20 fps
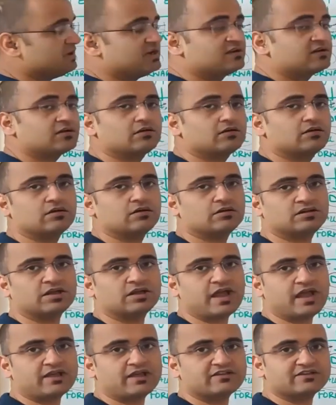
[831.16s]
and meet
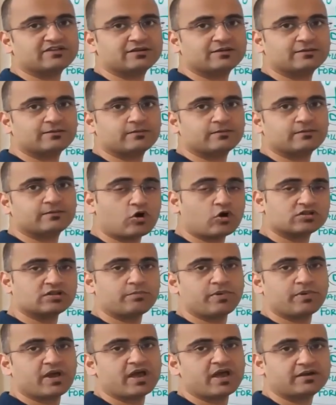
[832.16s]
the guest or
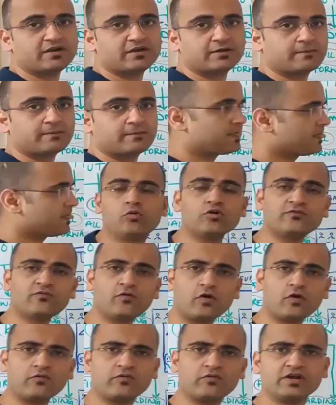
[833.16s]
the parent.
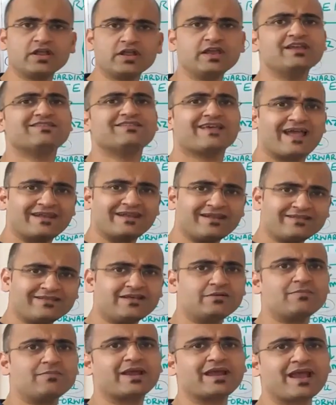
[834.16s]
Port forwarding is
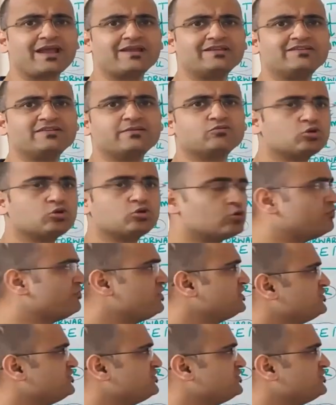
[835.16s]
another mechanism through